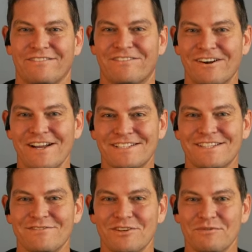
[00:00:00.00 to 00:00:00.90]
for
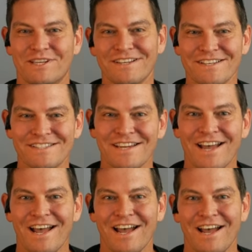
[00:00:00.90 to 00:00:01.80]
SMU because,
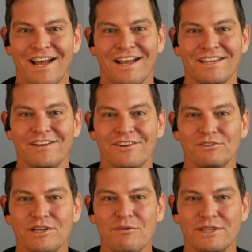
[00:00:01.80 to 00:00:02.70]
you know,
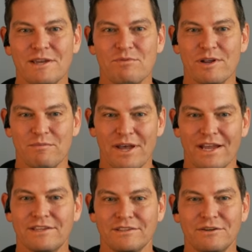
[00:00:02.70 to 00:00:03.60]
you look at what they bring
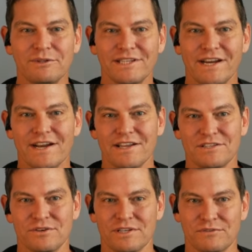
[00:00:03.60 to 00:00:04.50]
back. You look what they got out
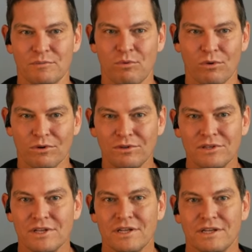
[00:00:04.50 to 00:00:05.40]
of the transfer
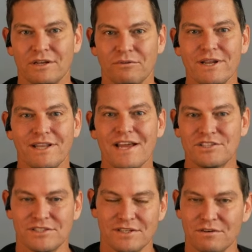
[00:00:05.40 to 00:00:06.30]
portal. You know, Rhett
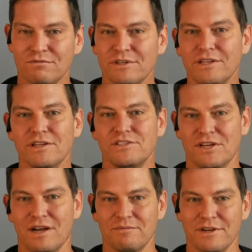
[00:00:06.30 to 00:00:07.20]
Lashley's done a really good
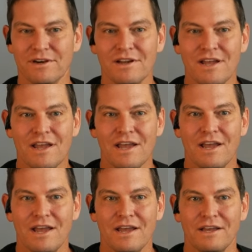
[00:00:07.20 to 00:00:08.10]
job there.
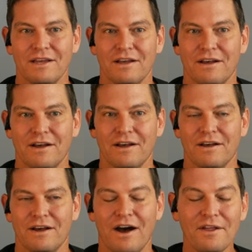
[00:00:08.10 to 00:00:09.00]

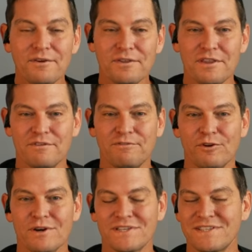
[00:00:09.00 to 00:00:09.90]
Other than the
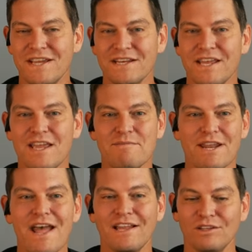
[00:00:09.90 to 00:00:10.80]
Florida State game
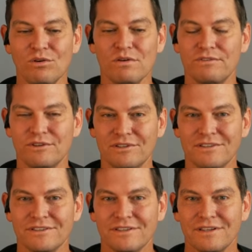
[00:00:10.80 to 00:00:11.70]
and at
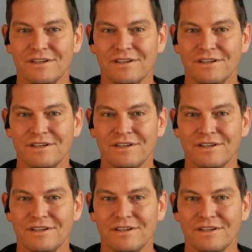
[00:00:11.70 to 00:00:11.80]
Louisville,